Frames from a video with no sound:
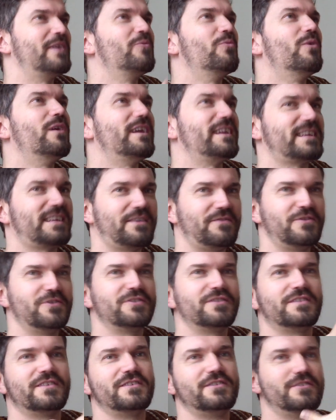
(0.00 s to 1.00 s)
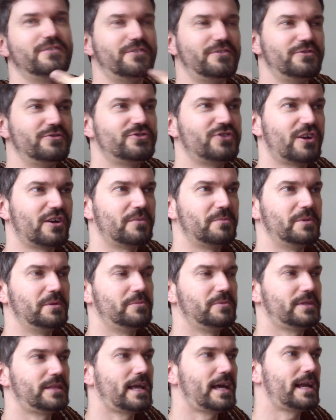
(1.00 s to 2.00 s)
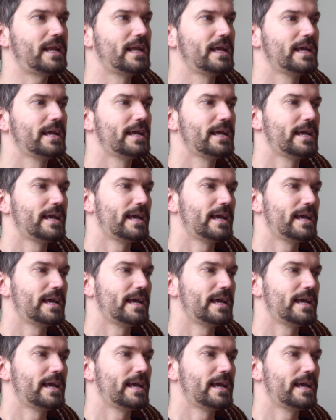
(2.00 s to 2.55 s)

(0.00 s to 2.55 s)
They want to give you, you charm them with that.